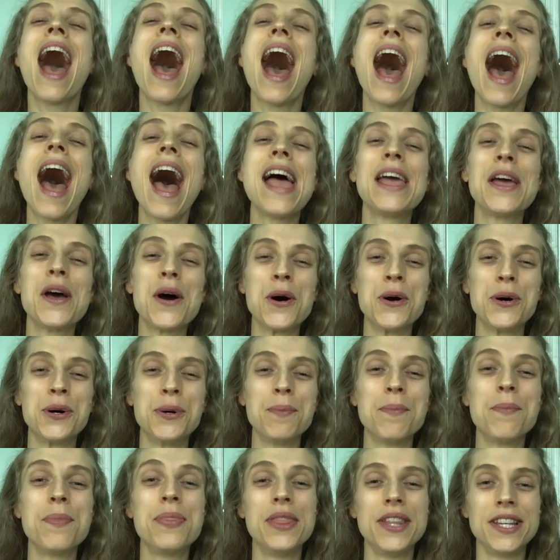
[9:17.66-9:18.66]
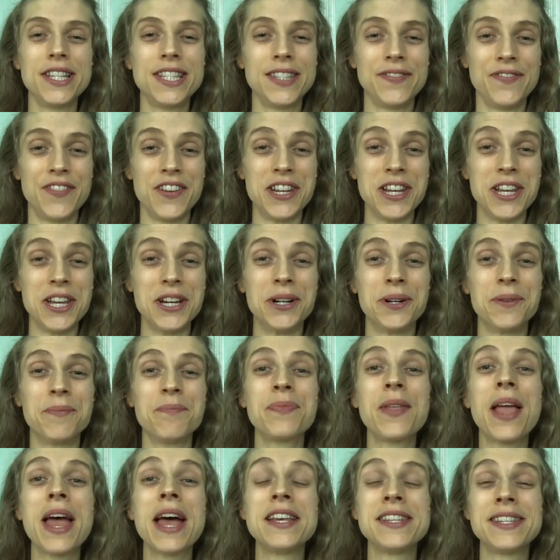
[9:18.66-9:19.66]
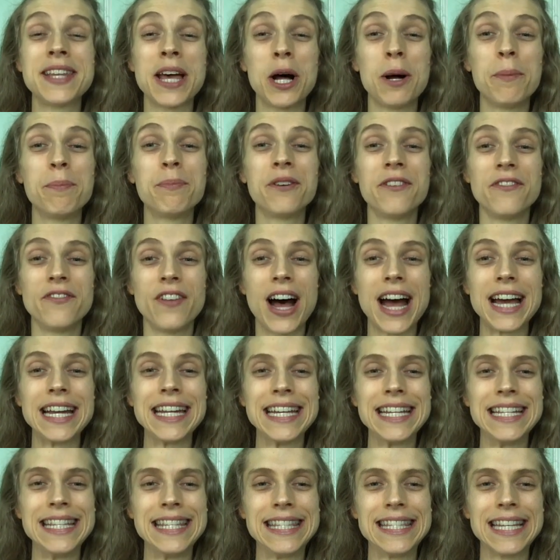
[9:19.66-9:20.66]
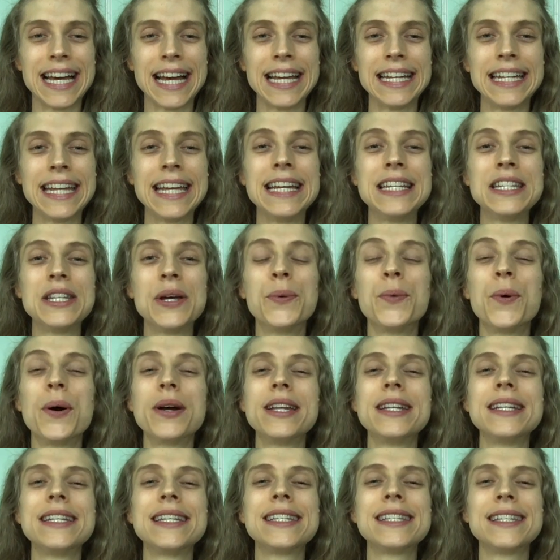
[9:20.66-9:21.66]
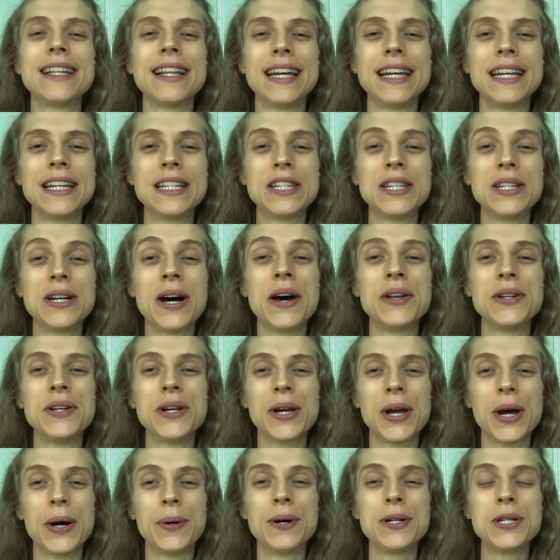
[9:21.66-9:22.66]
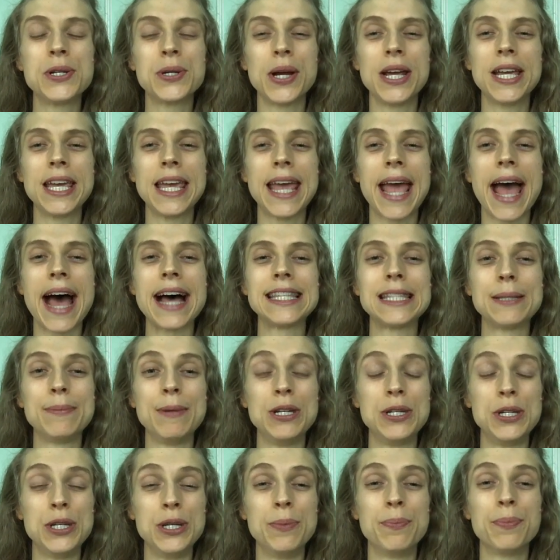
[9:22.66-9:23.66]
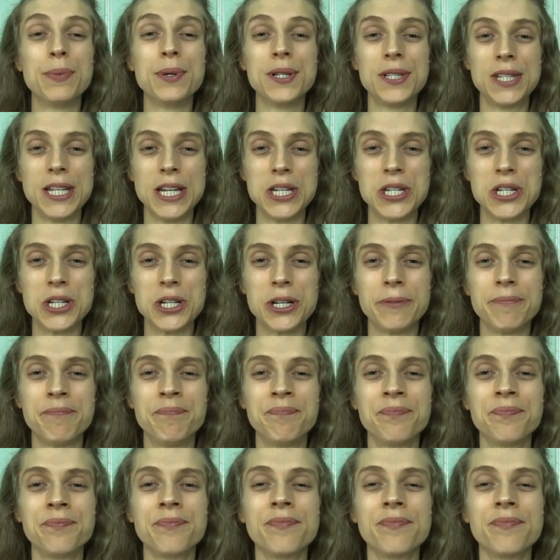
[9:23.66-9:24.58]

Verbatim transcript: I hope this video has helped provide insight into what it is like to undergo a tracheostomy tube procedure.